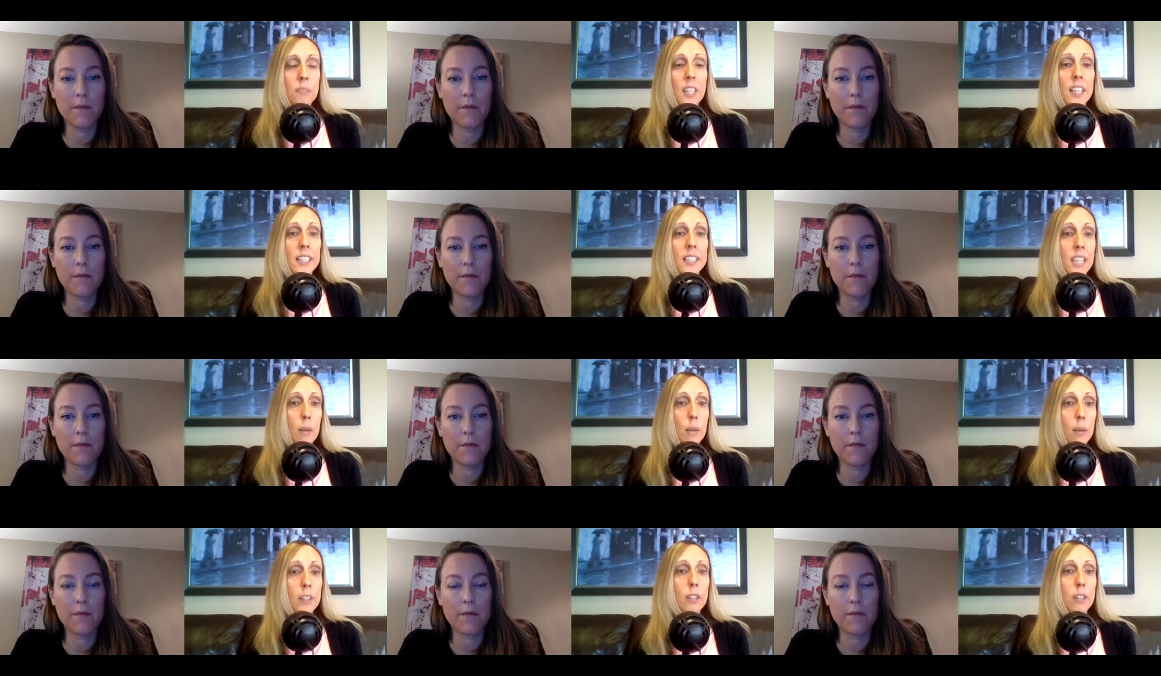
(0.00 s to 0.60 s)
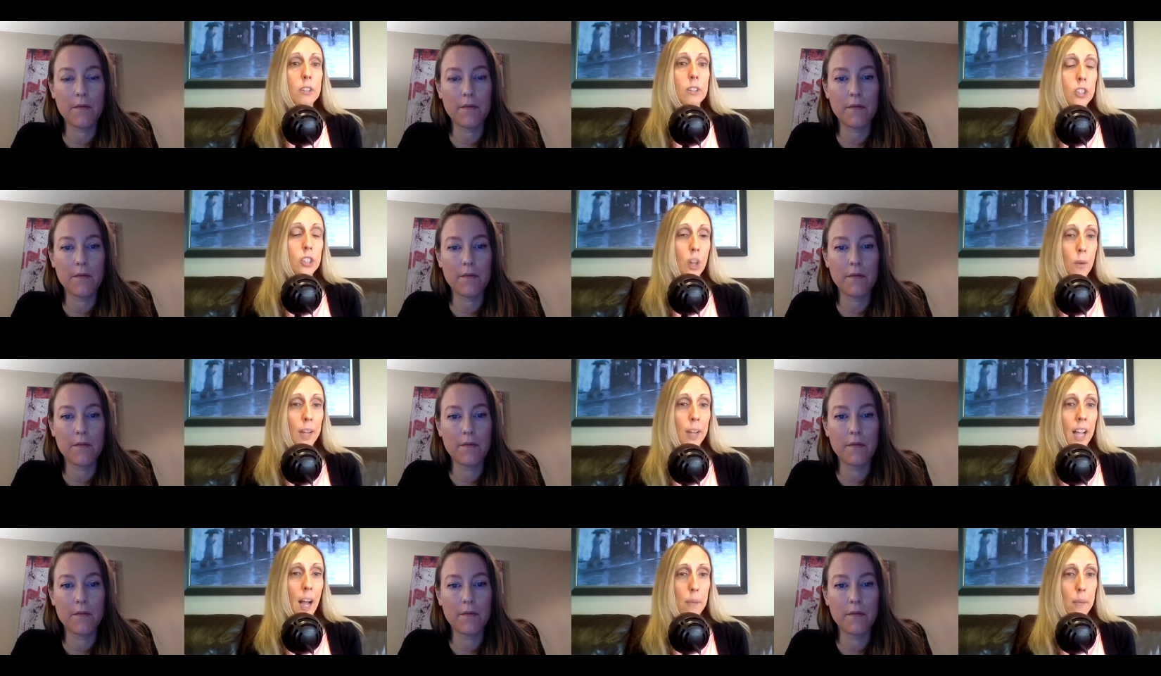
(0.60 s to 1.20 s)
Speaker 1: someone who's
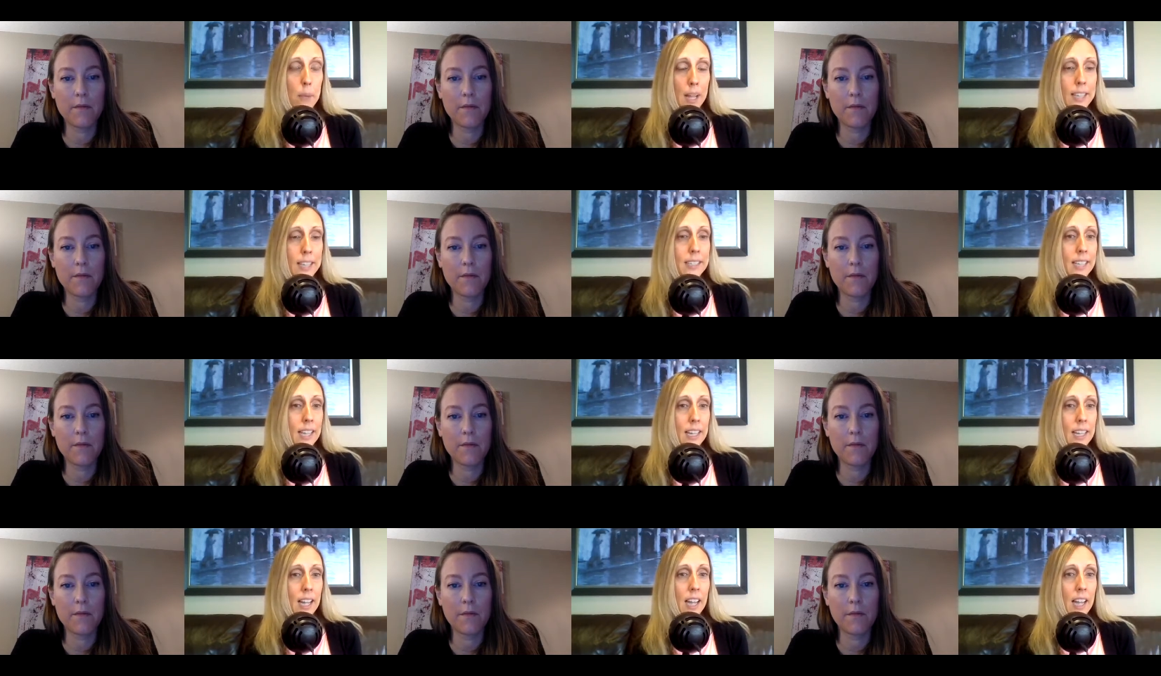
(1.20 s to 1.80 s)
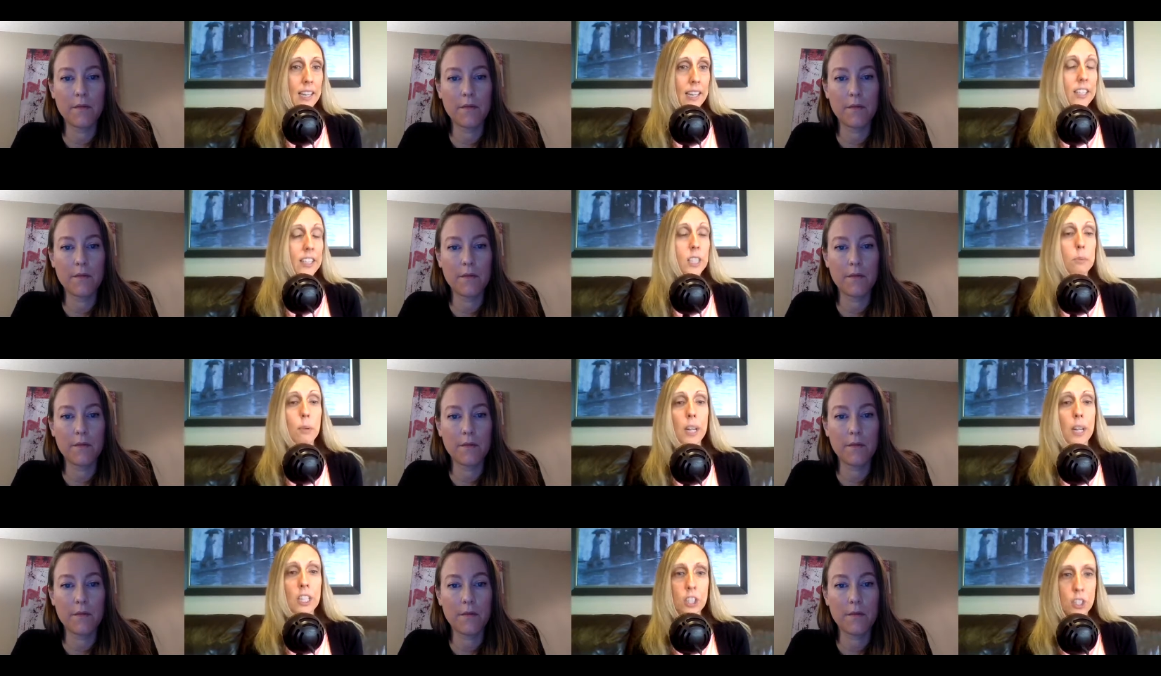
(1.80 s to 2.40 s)
showing up as a, an
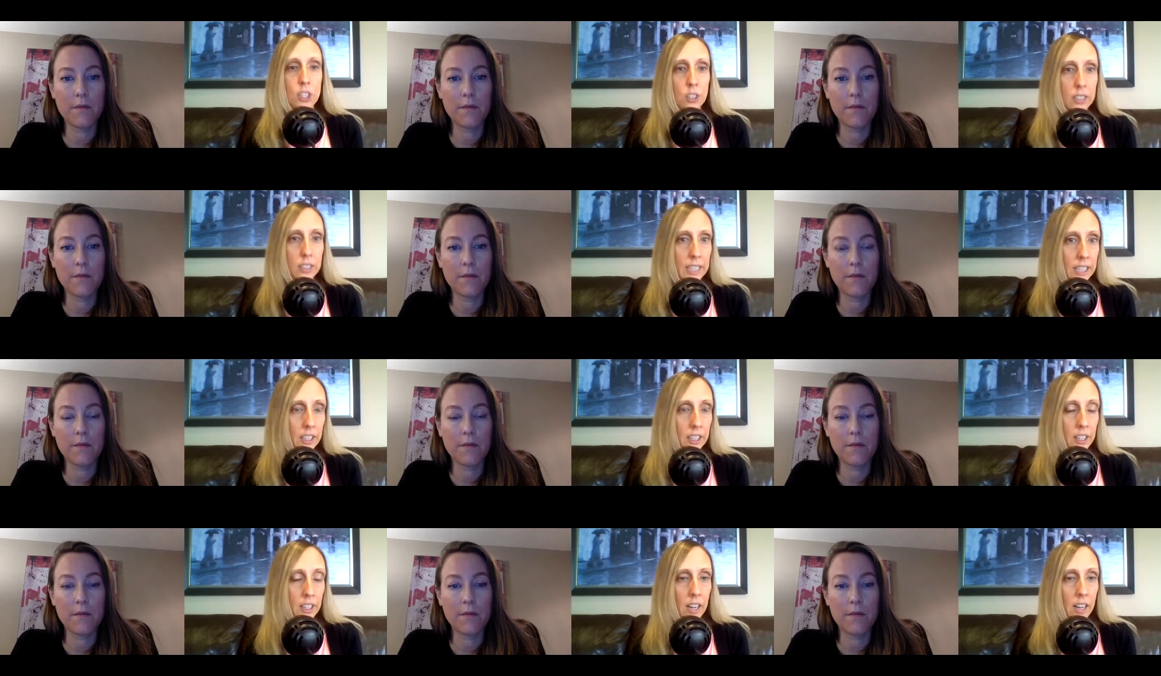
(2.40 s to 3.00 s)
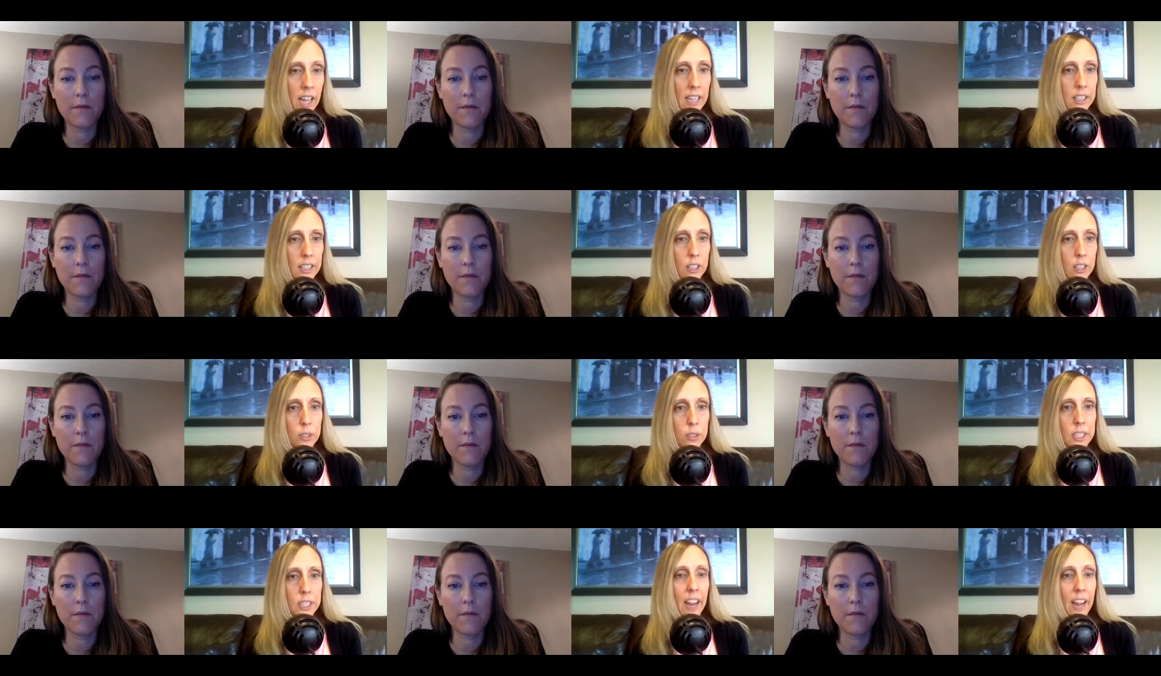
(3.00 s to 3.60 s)
inspirational leader and
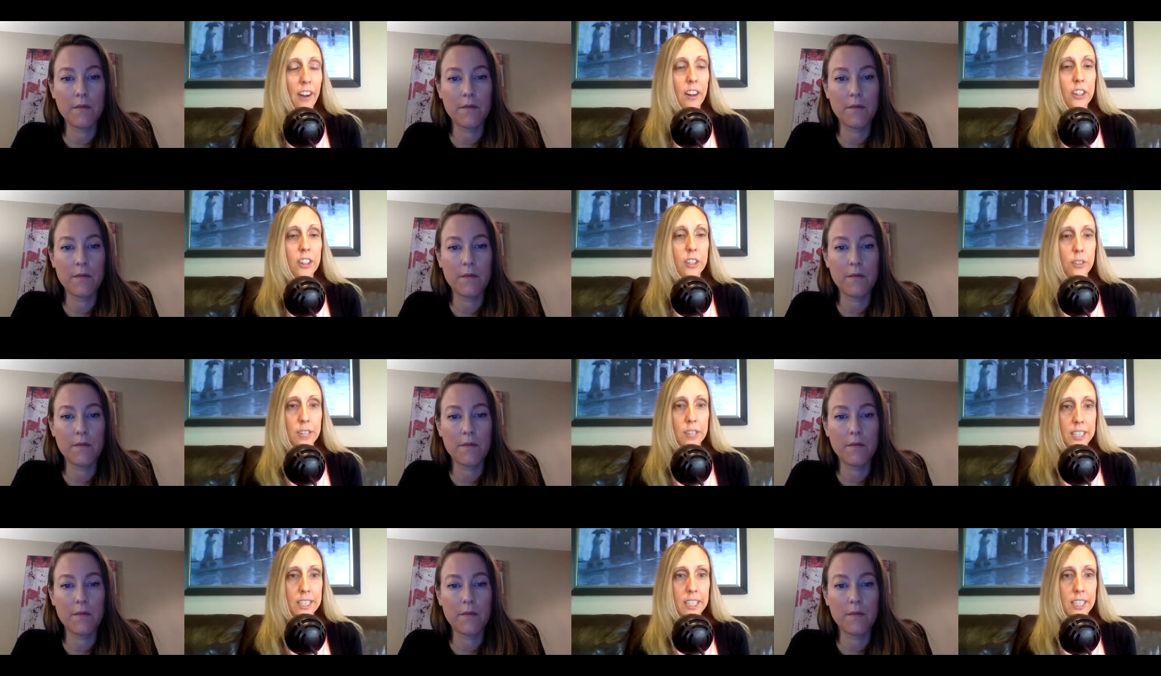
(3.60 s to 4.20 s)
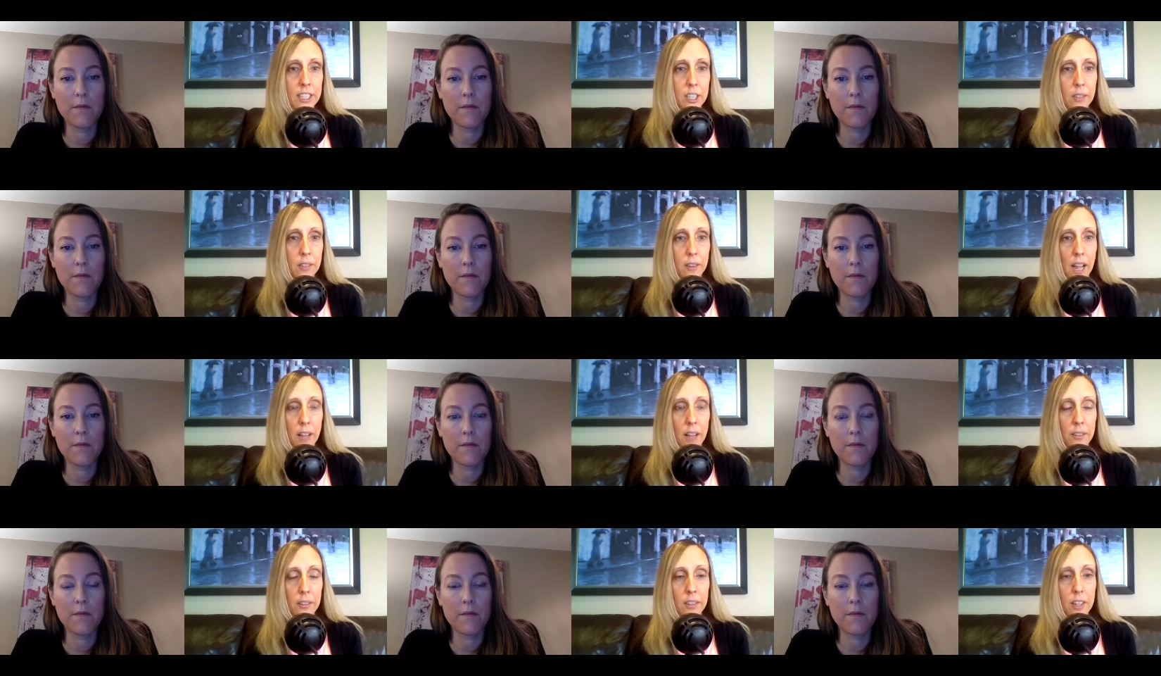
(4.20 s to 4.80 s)
those characteristics
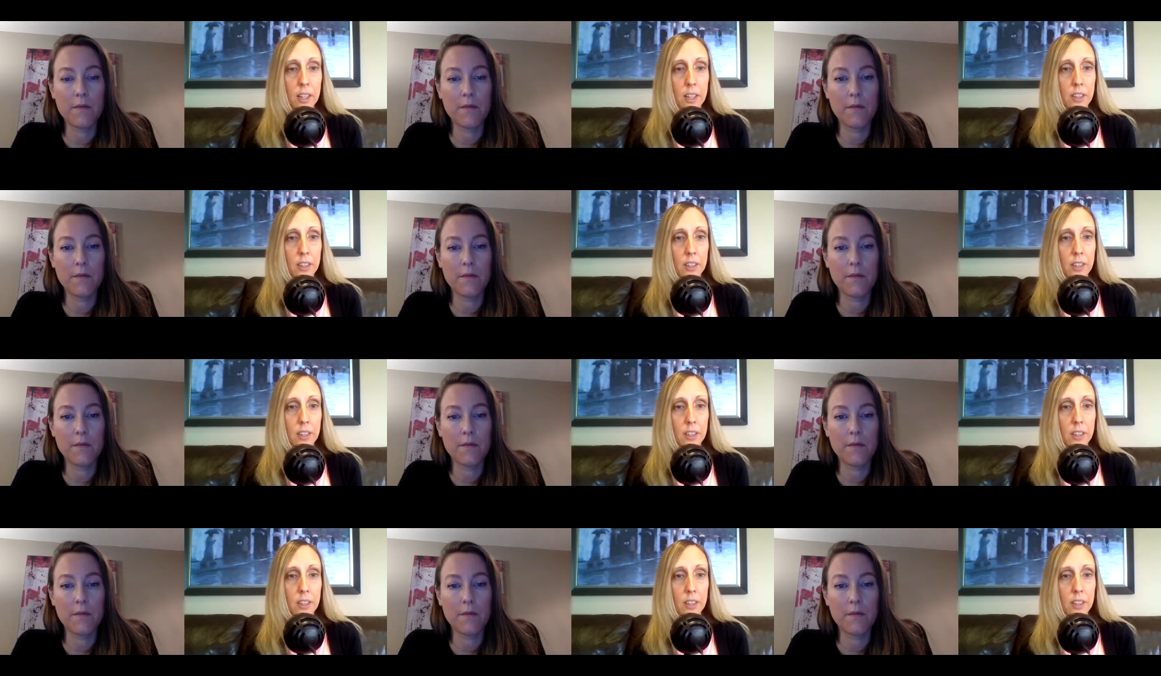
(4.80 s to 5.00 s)
around the,